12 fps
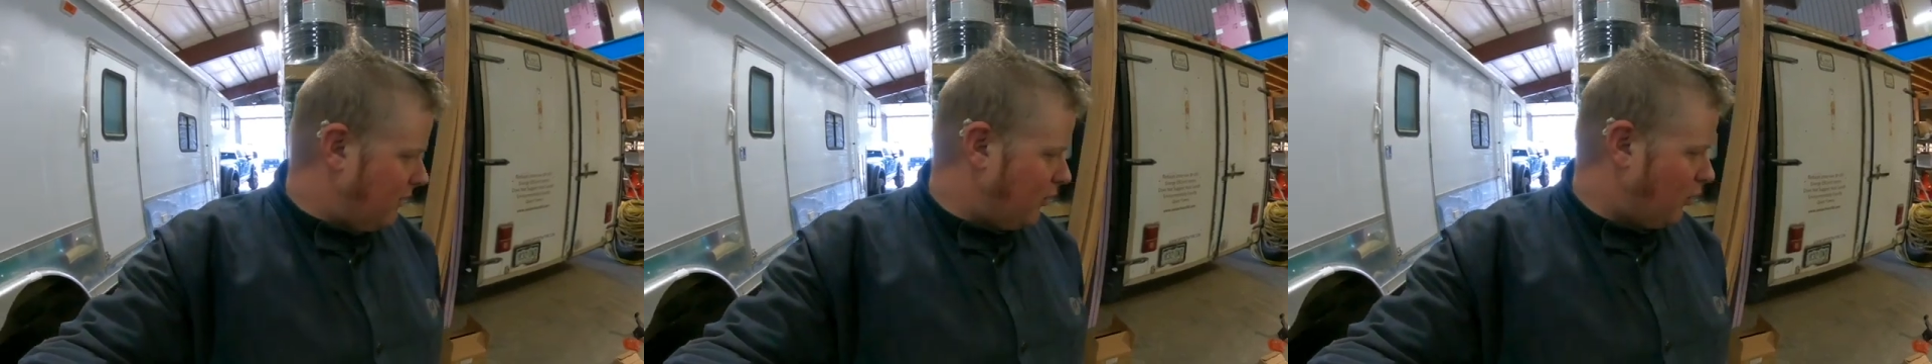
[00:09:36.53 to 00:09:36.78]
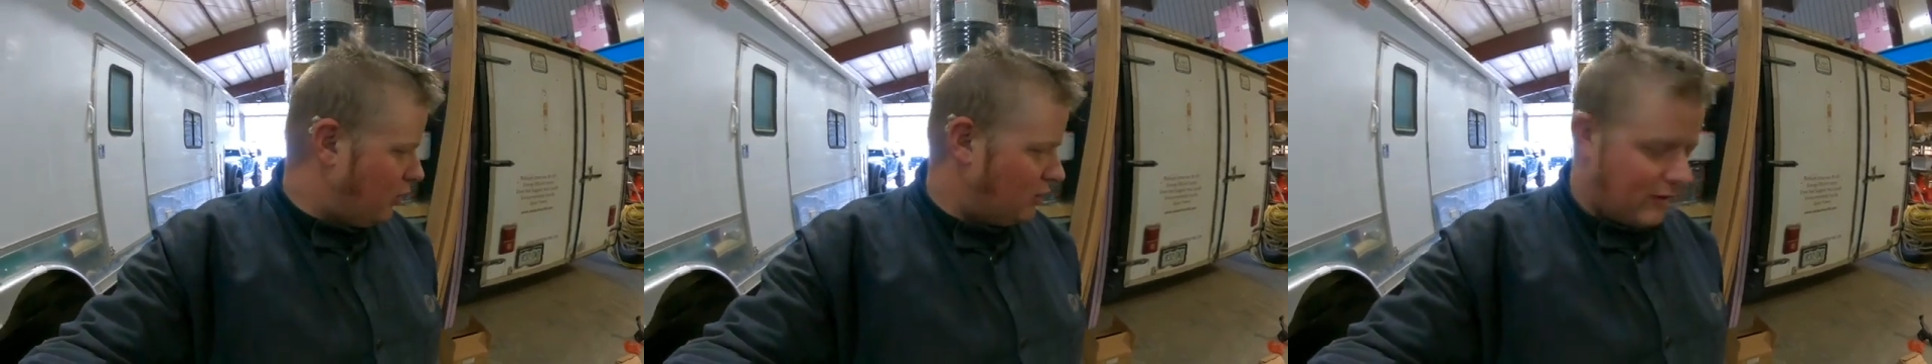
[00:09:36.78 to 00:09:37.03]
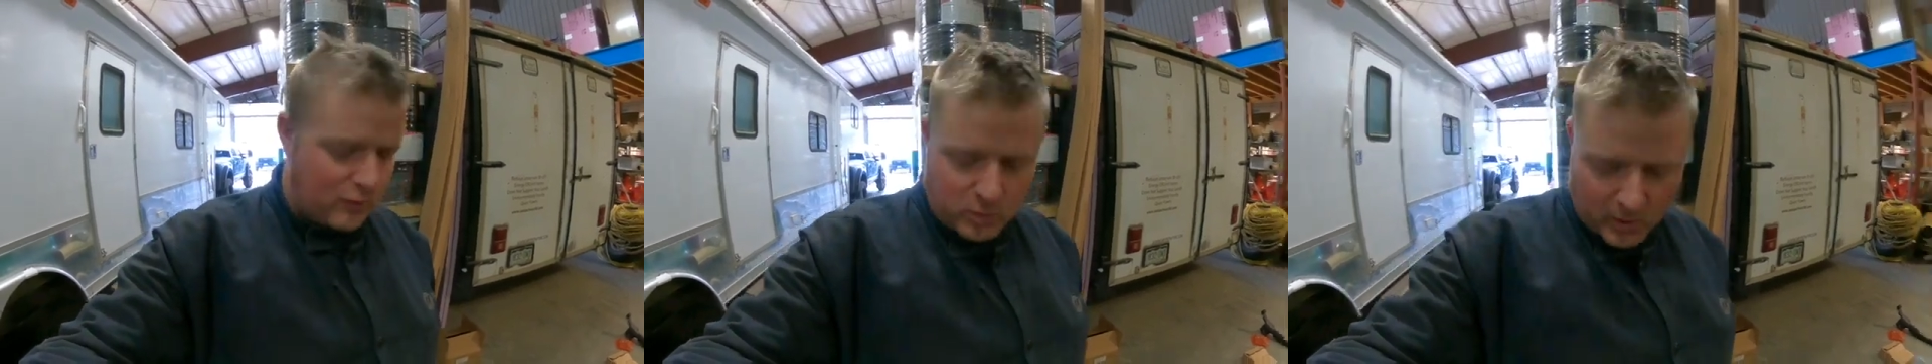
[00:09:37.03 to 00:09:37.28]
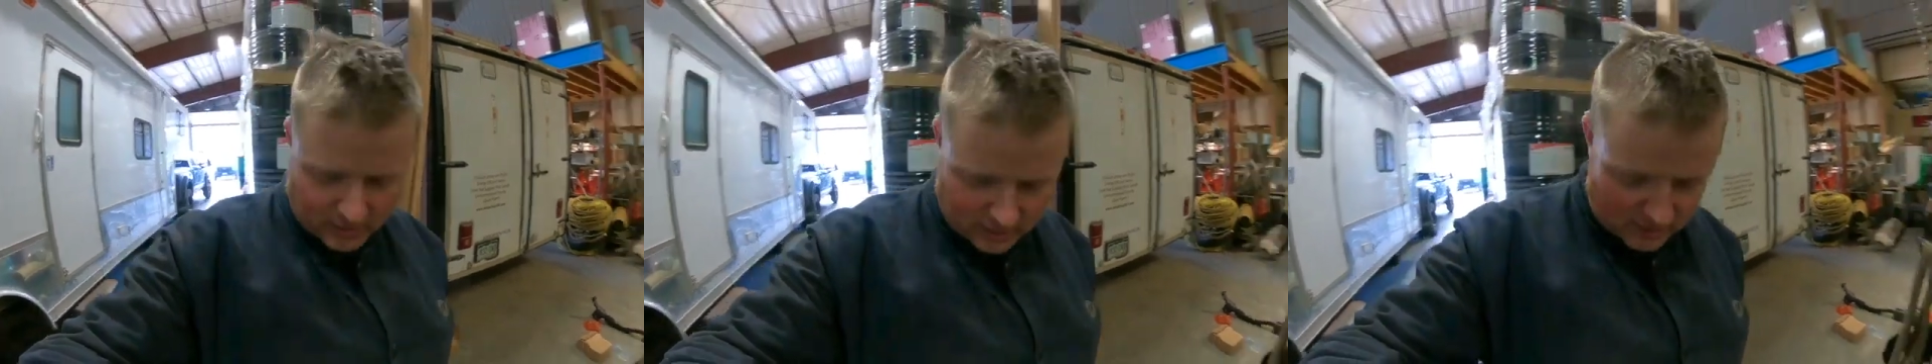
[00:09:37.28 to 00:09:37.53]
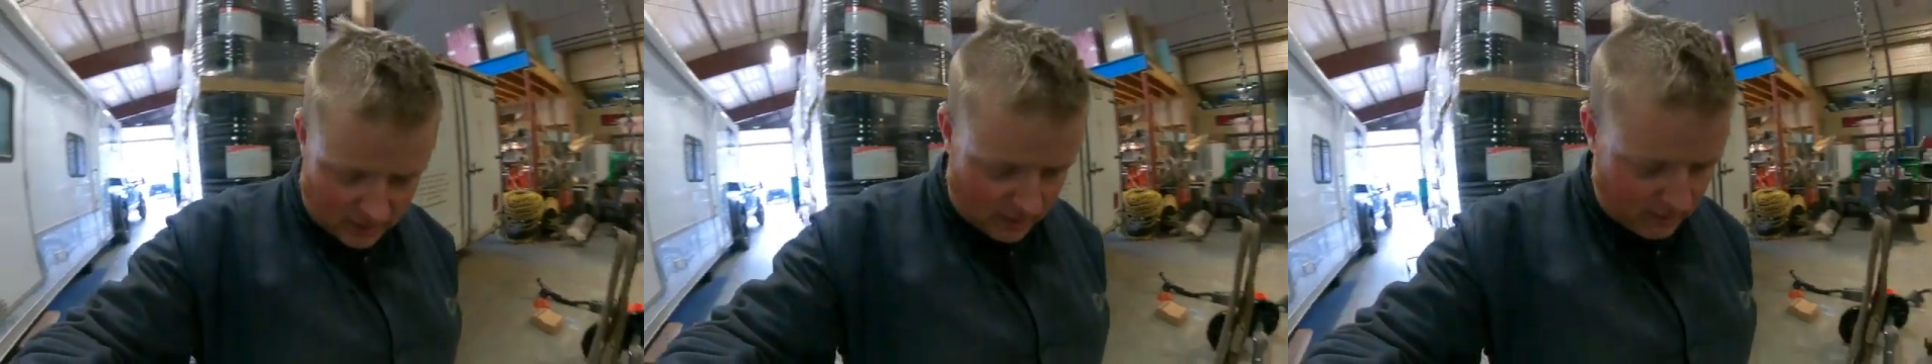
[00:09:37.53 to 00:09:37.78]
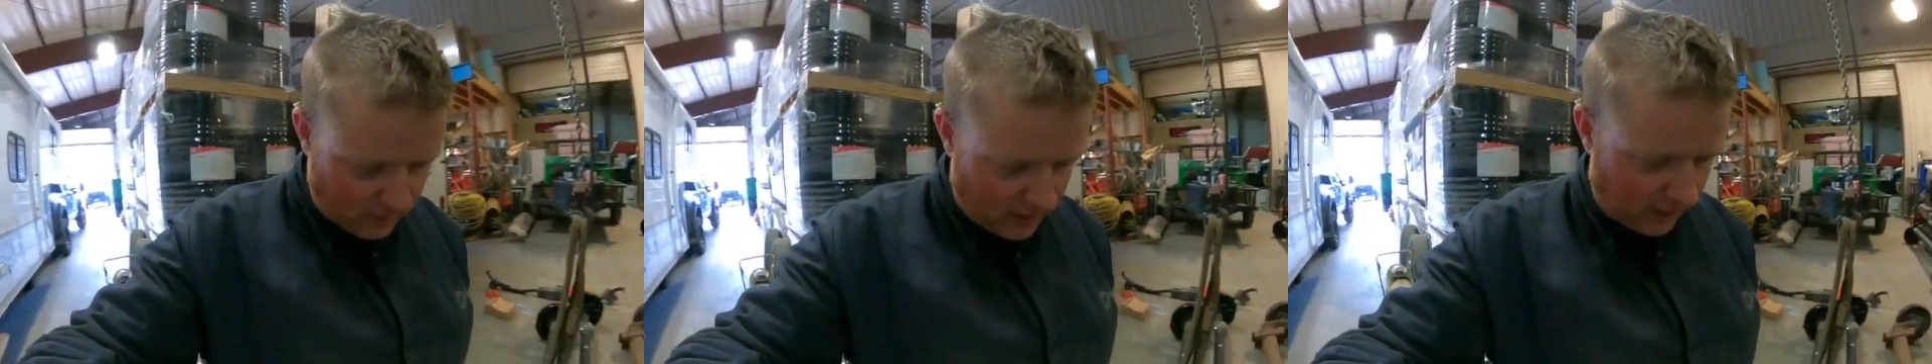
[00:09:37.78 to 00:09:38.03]
the old leaf spring, than
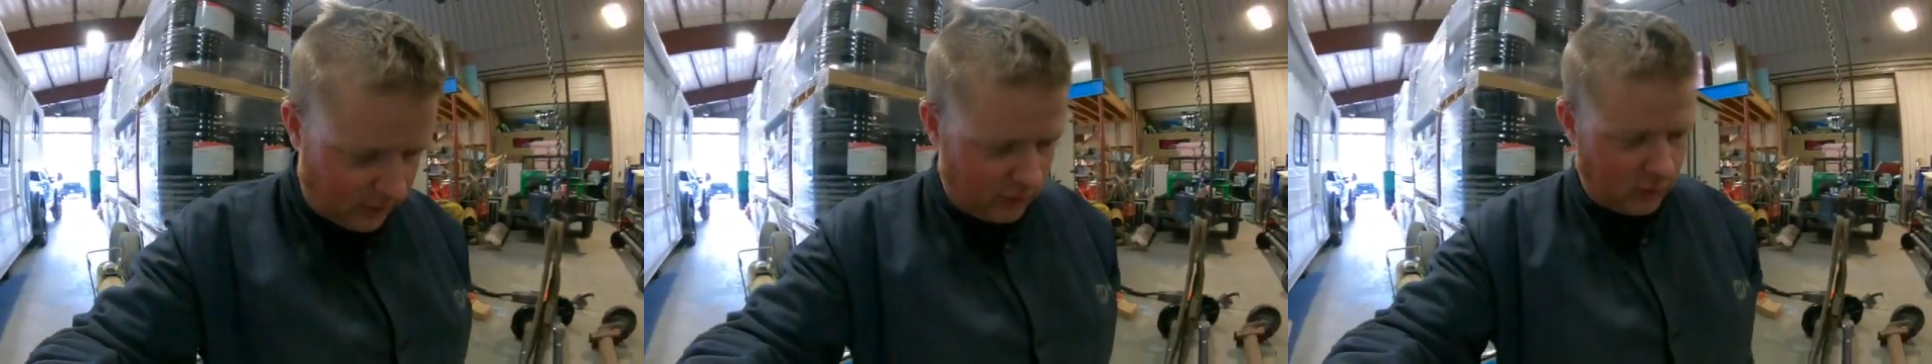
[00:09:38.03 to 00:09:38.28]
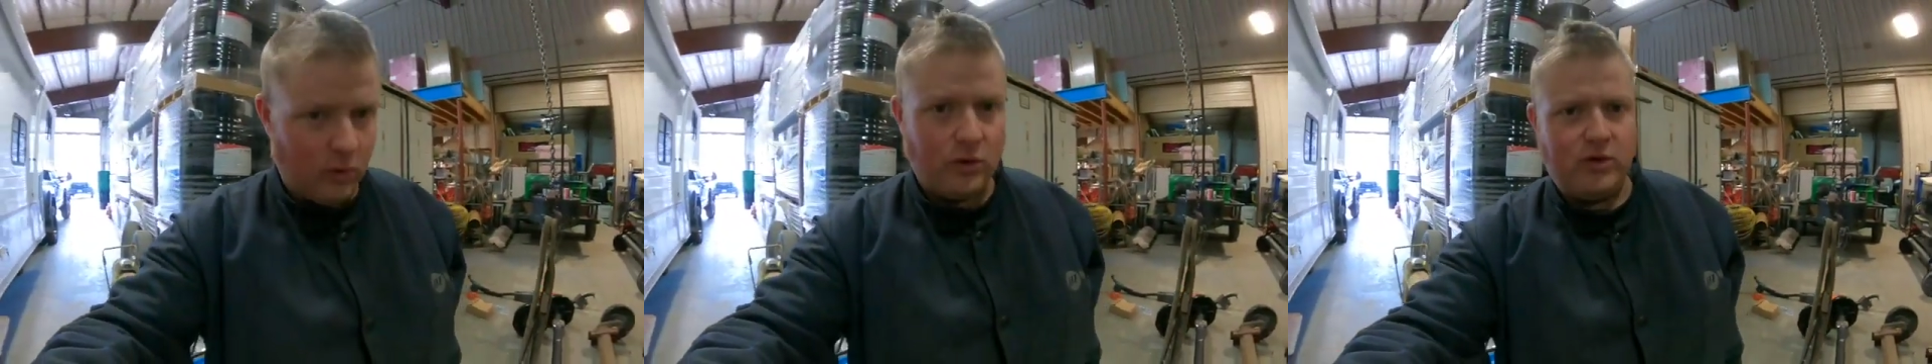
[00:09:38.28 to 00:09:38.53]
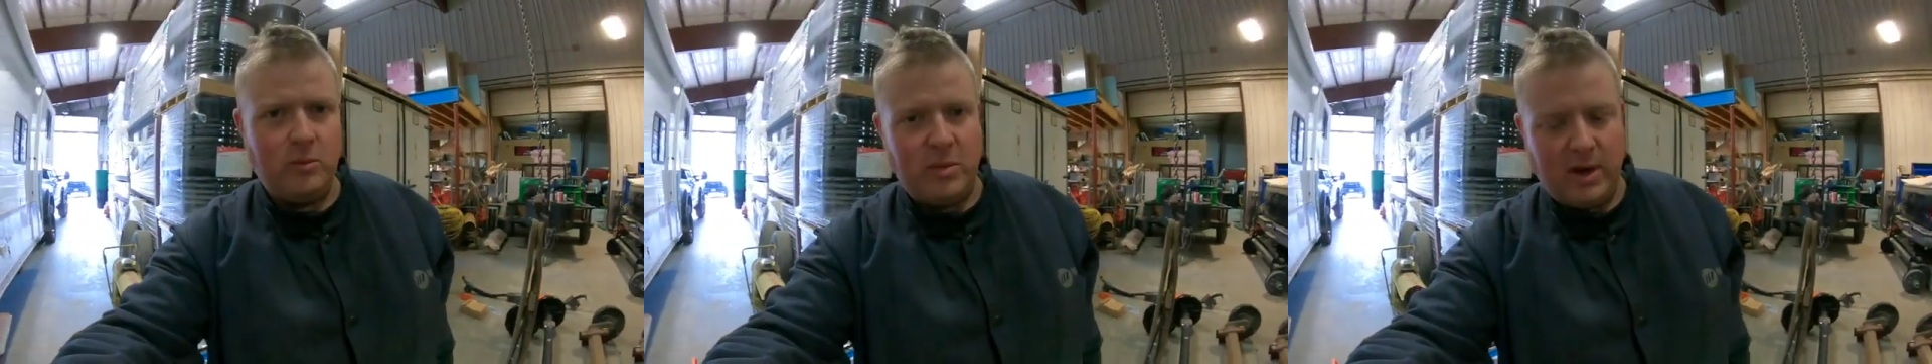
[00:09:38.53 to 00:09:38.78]
the Dexter torsion